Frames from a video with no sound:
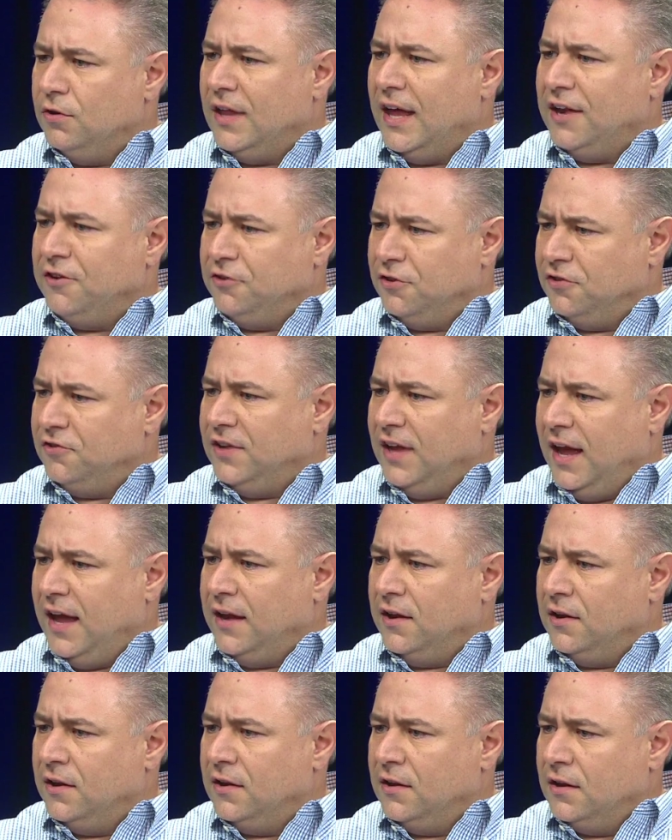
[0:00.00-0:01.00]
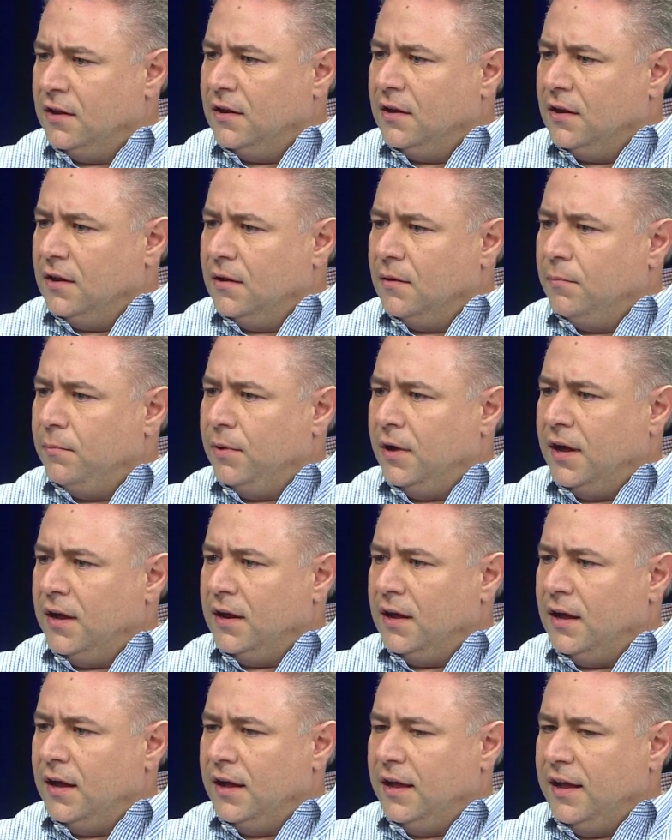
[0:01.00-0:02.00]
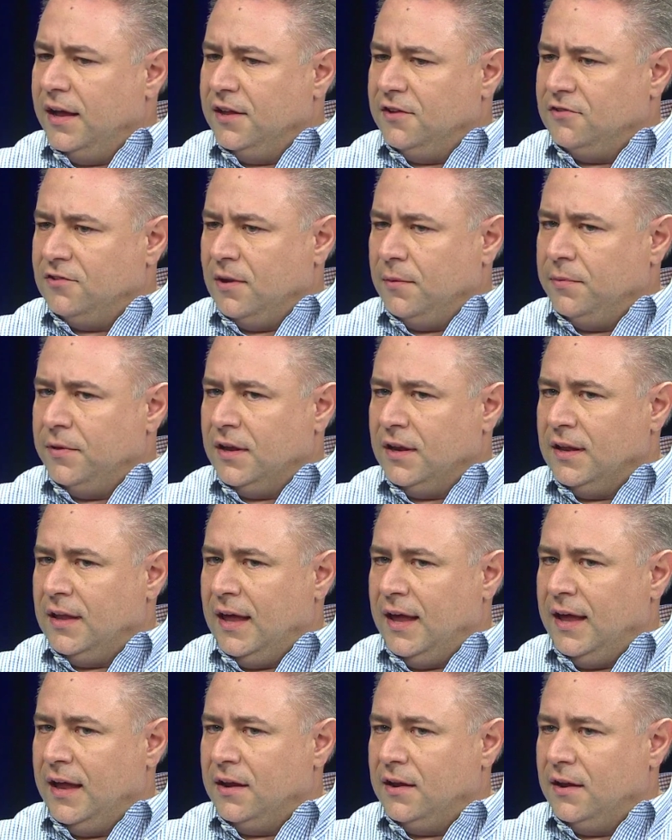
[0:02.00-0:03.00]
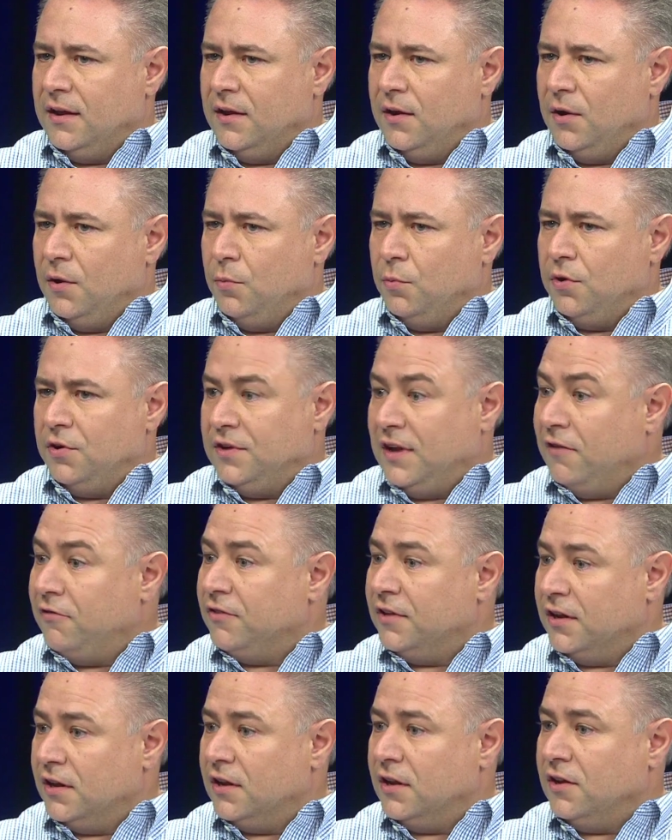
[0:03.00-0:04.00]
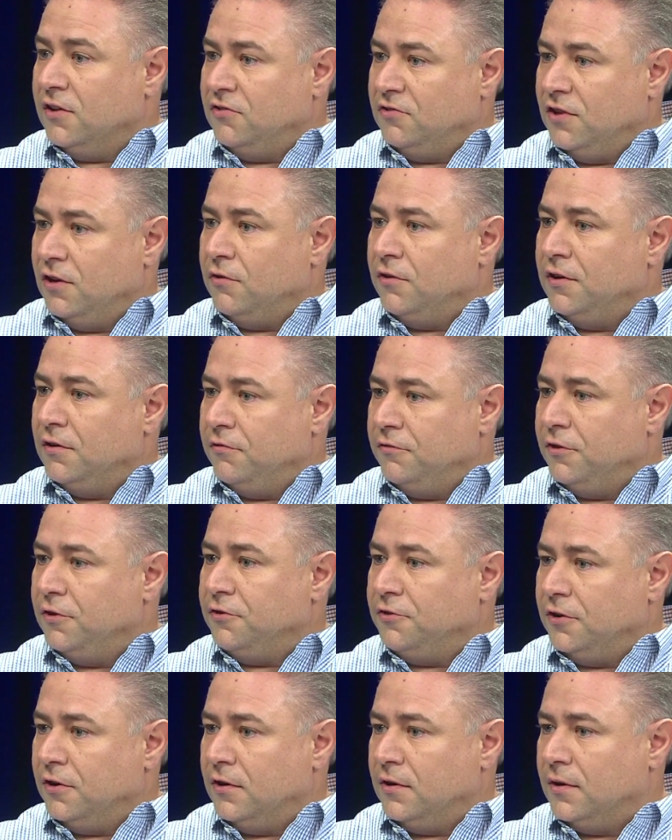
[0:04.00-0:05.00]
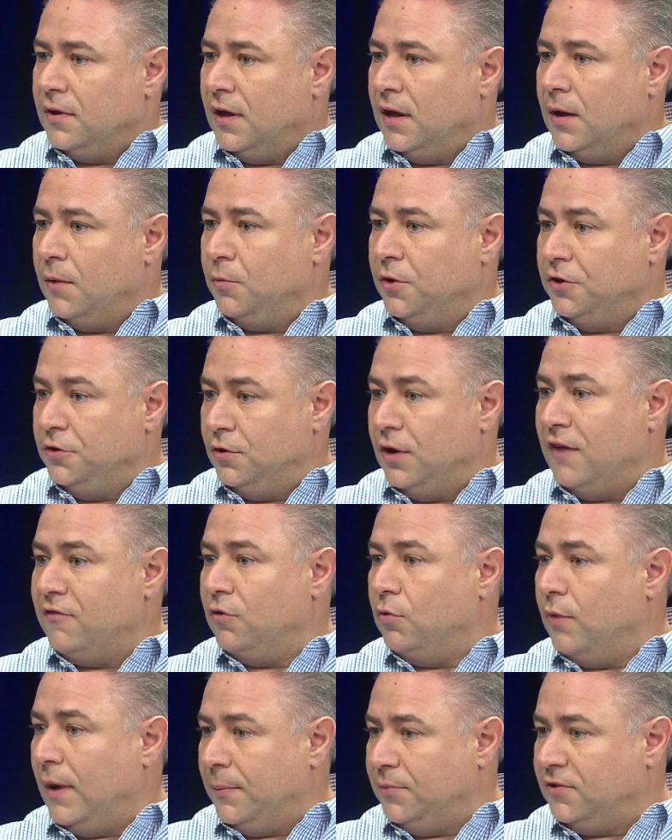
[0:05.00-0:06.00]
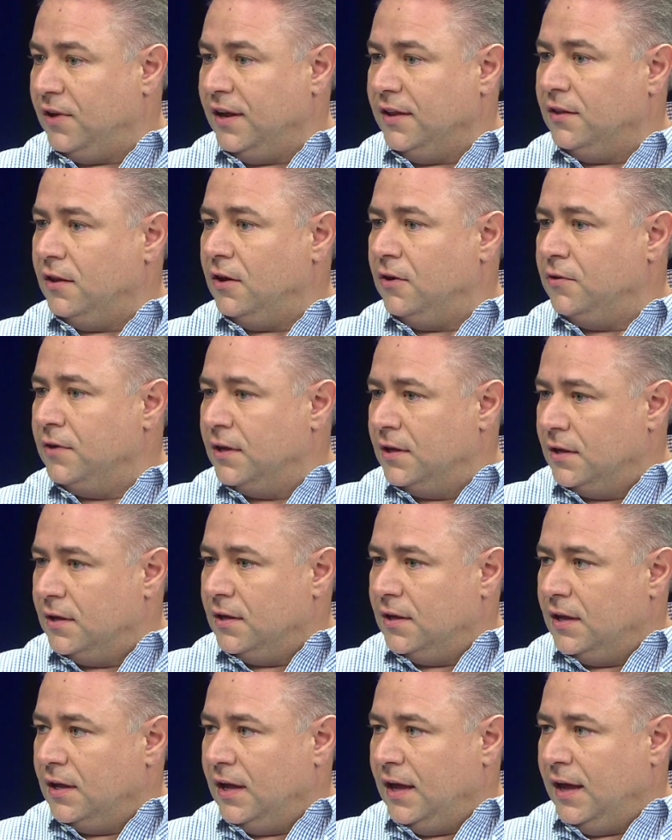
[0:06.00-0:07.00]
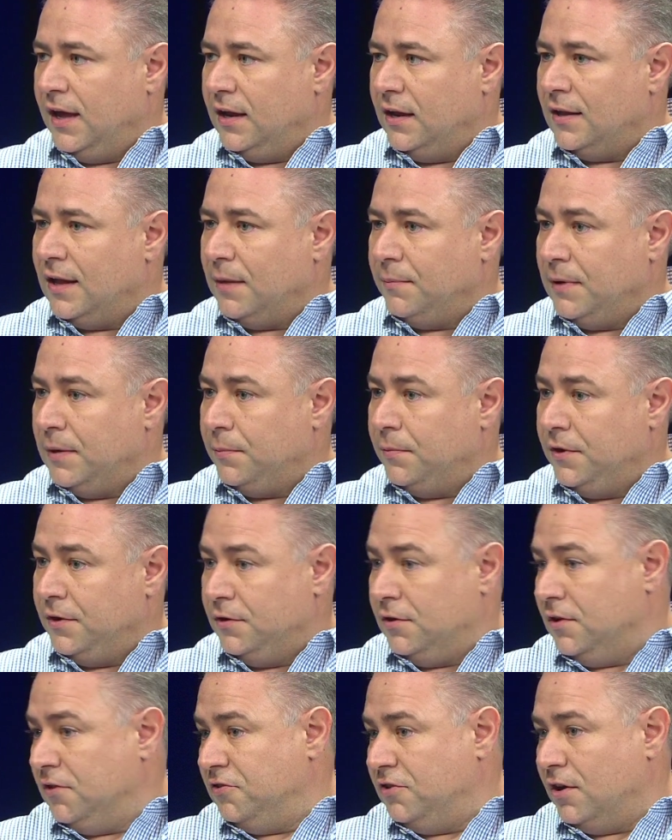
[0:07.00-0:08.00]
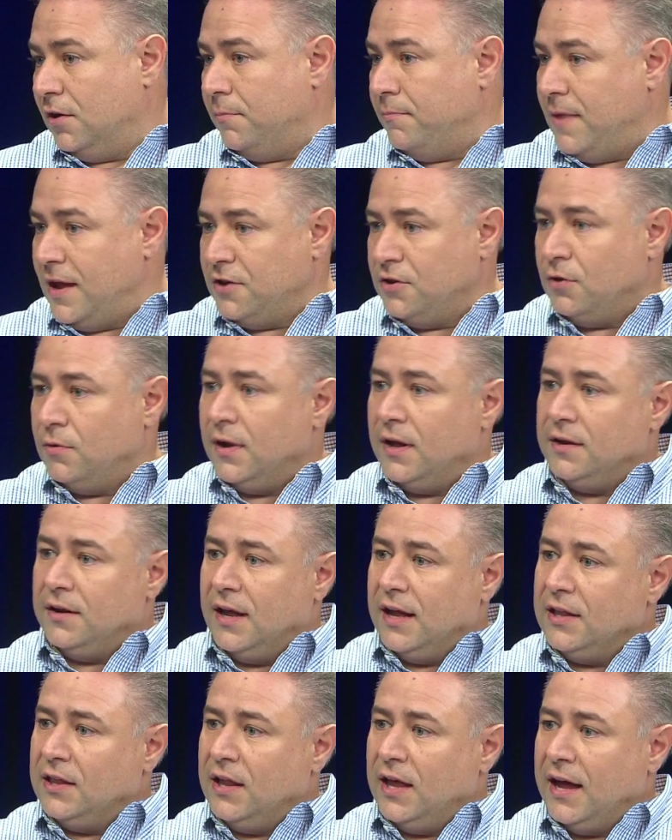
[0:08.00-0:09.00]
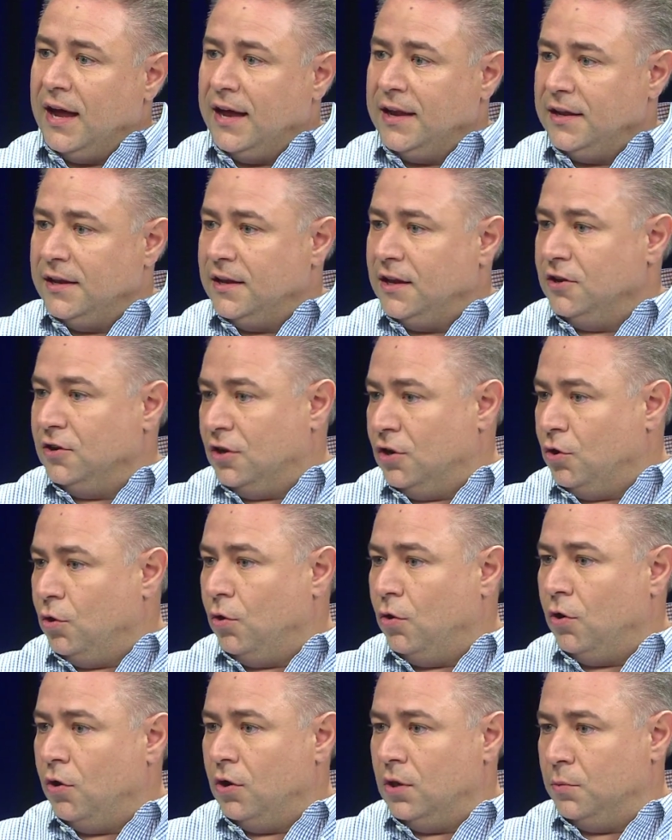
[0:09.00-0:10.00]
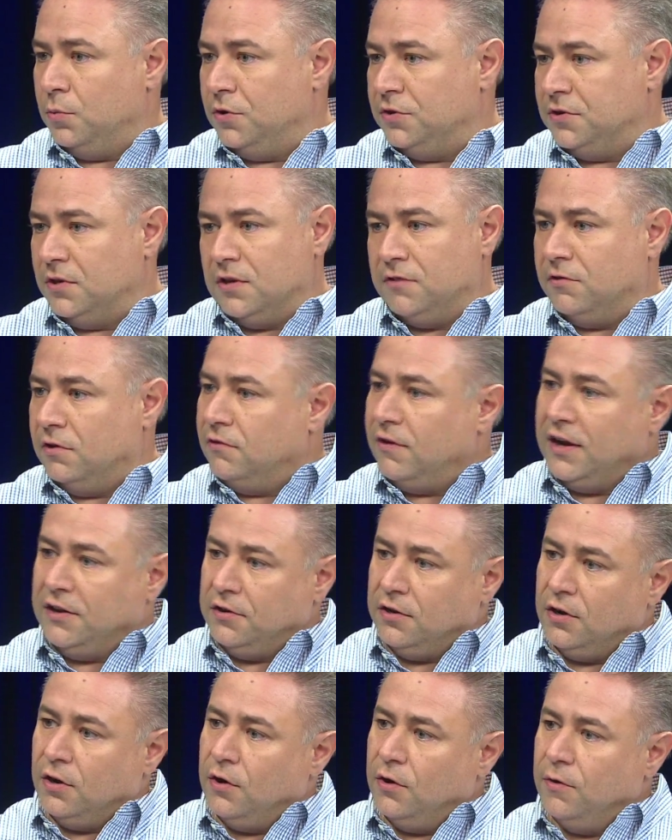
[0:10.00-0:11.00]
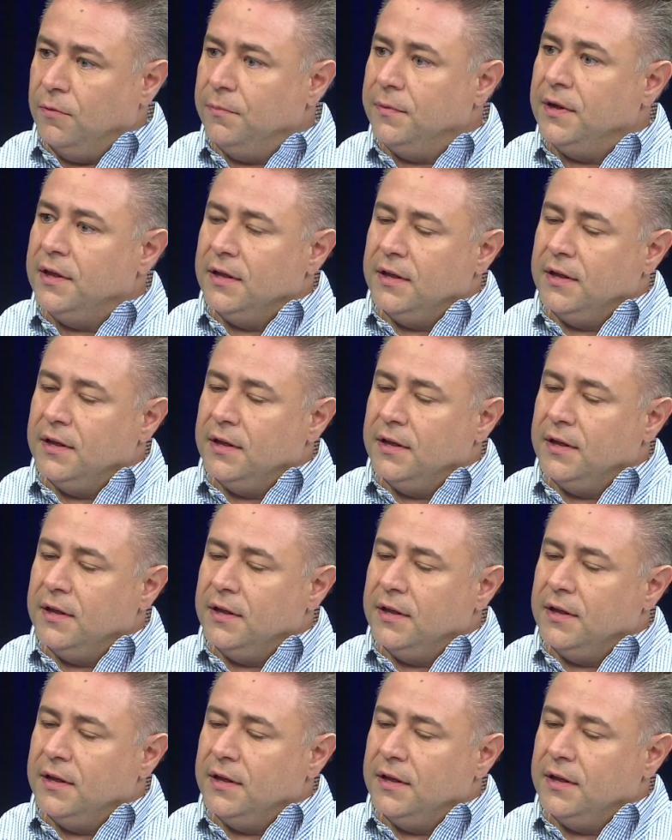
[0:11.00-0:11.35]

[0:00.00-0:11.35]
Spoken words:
that just yet, but it's something that we're definitely going to consider in the future. We do have a website, though, and a lot of people, you can see our menu online, and then you can call, and we'll deliver it right to your home.